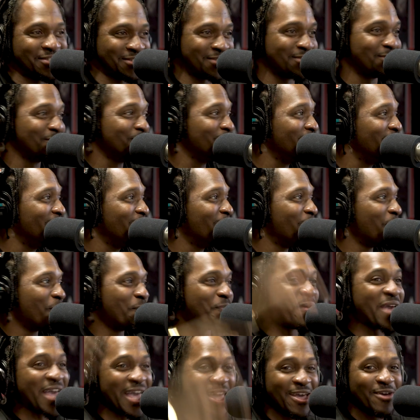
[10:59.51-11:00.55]
There it is.
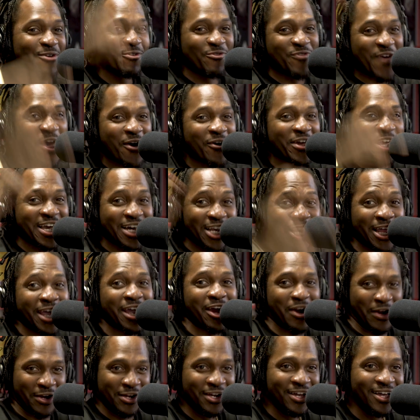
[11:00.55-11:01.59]
Be very clear.